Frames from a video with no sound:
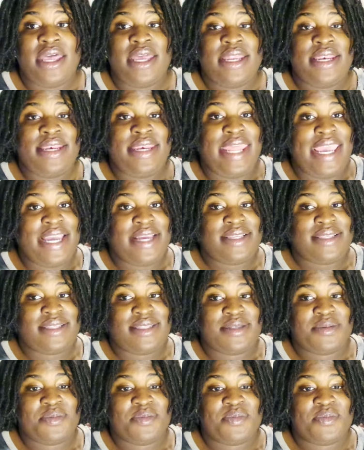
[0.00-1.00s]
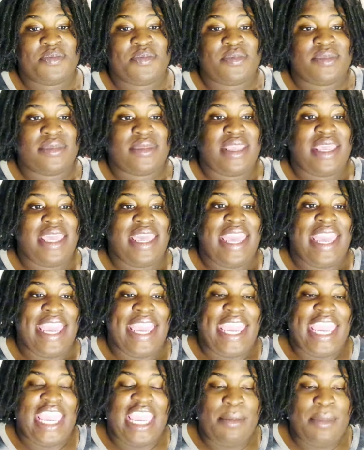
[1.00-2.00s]
Next,
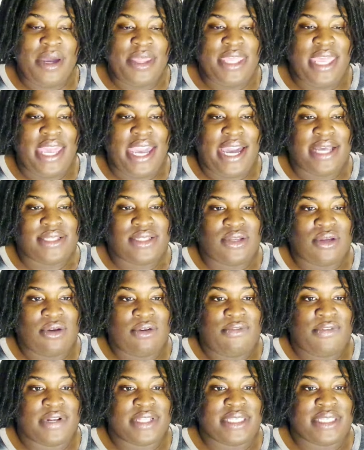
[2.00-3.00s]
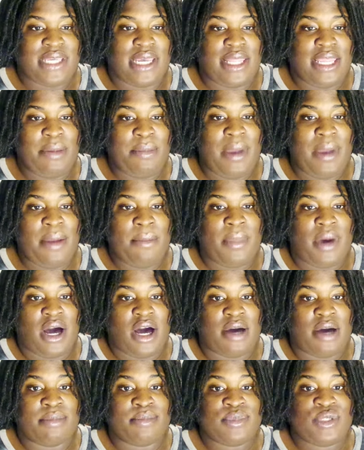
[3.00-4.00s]
am I the asshole for telling my
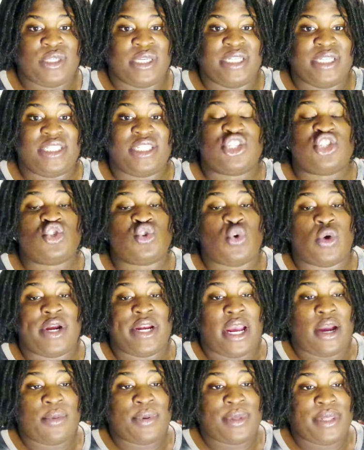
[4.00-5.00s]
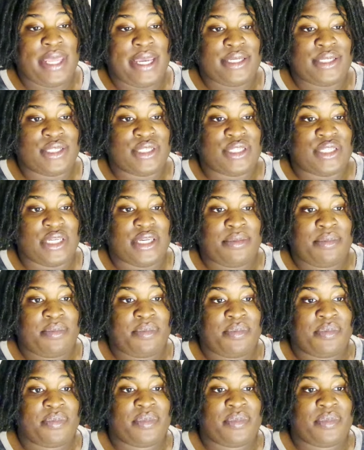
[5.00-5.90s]
mom she's destroyed our relationship?